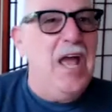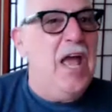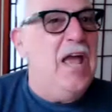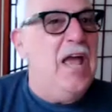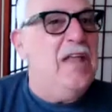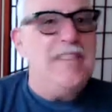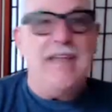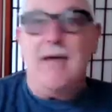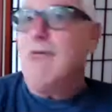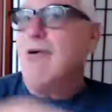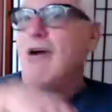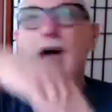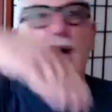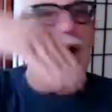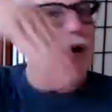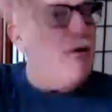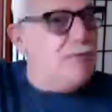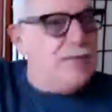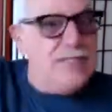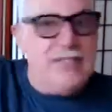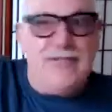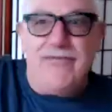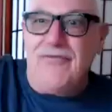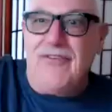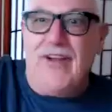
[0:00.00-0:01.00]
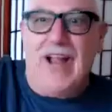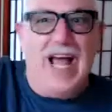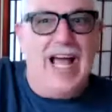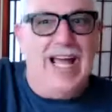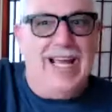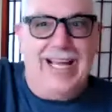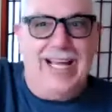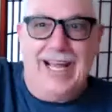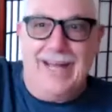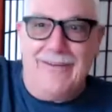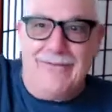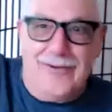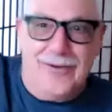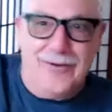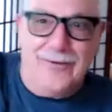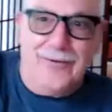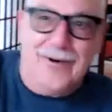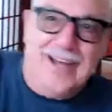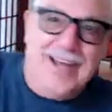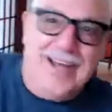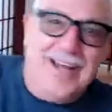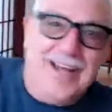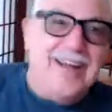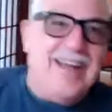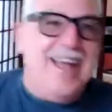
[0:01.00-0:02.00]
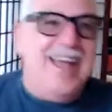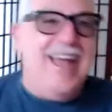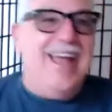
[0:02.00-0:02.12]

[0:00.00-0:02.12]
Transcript: They were always flying everywhere.